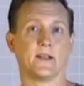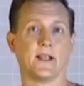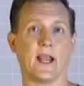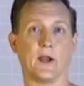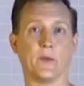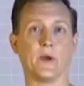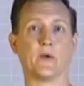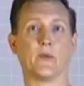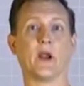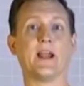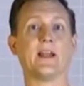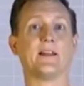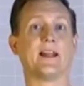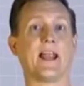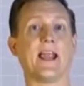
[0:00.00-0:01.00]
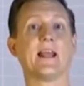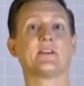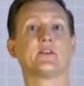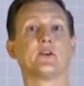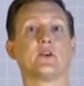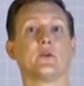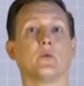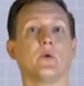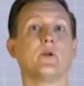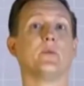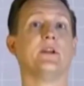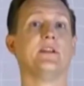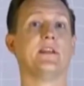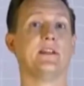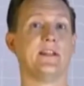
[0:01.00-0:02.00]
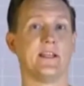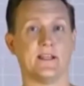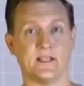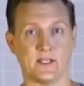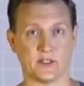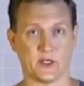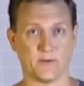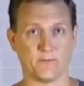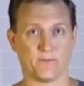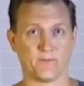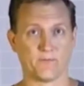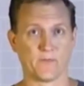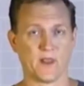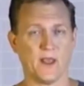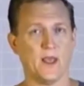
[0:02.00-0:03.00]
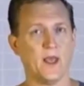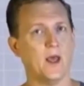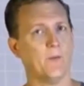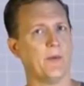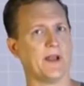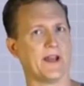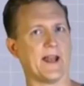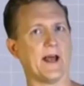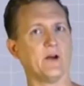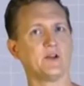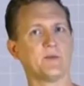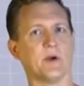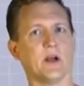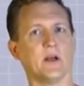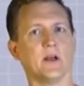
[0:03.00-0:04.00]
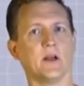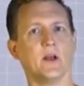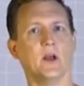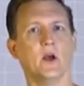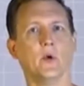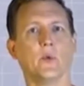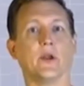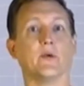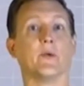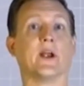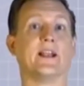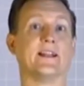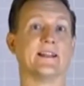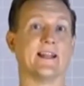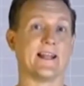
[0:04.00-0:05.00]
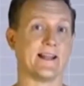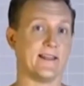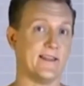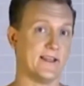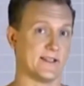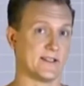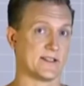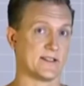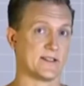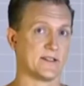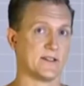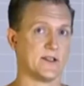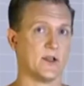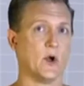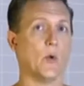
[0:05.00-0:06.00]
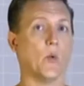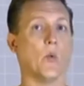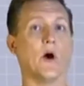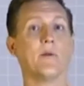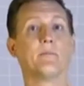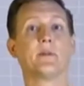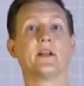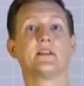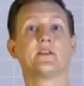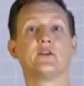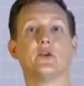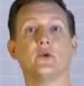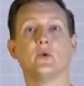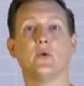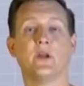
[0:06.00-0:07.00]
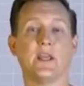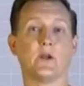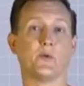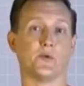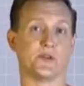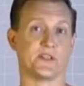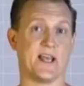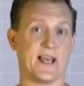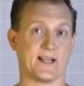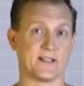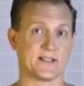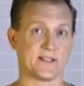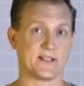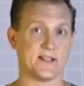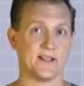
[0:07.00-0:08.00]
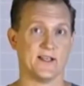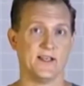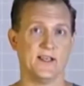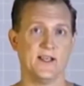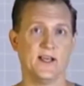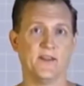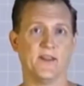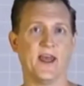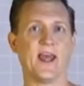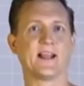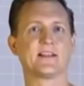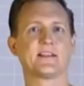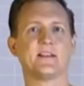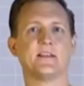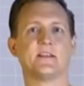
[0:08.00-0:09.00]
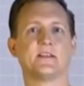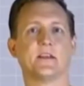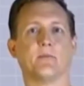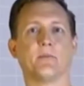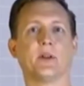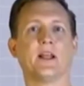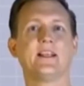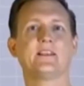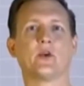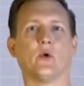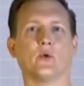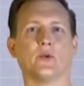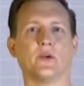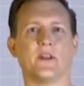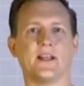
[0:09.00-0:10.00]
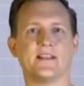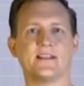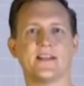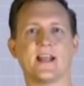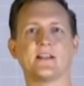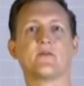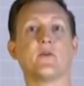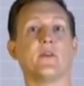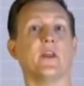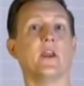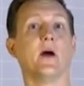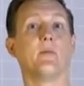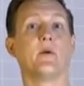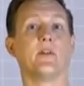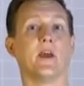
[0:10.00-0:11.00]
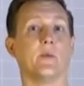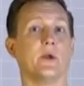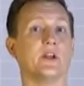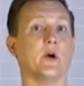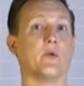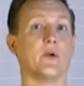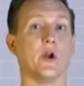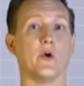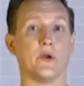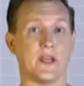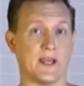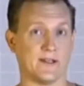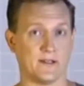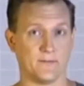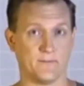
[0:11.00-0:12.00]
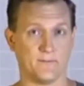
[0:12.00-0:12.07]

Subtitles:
And we'd write in the answer when we did the addition. But in algebra, we'd write it like this: 1 plus 2 equals X. The X is a placeholder that stands for the number that we don't know yet.